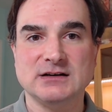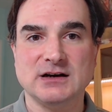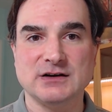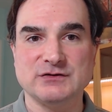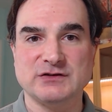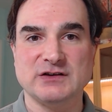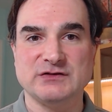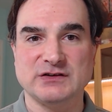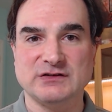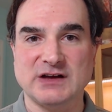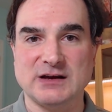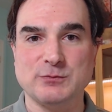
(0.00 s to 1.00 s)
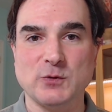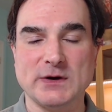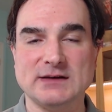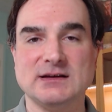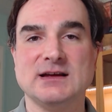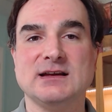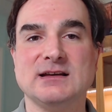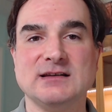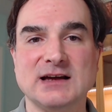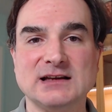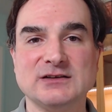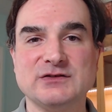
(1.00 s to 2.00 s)
unchanging data point.
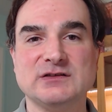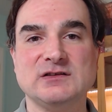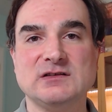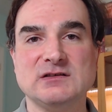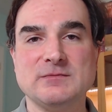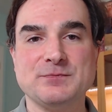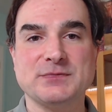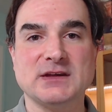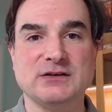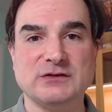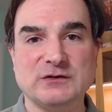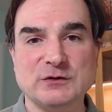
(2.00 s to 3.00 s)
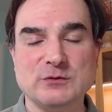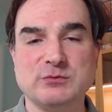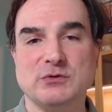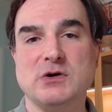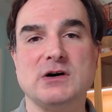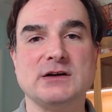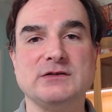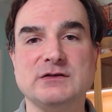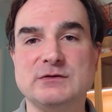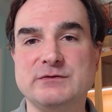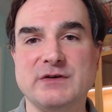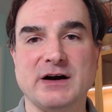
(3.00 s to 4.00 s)
Intelligence is too broad,
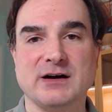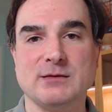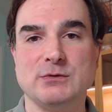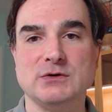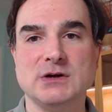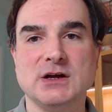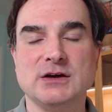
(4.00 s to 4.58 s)
too variable,